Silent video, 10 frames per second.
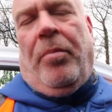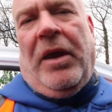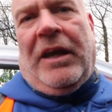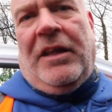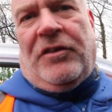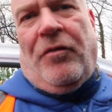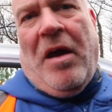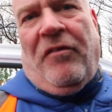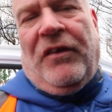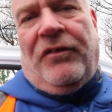been picking this for
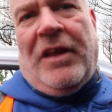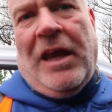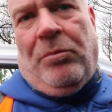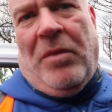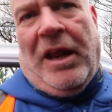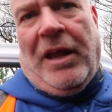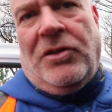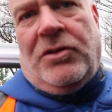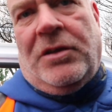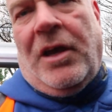about 15 minutes.
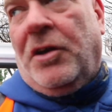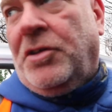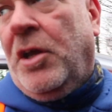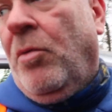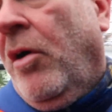I'll show you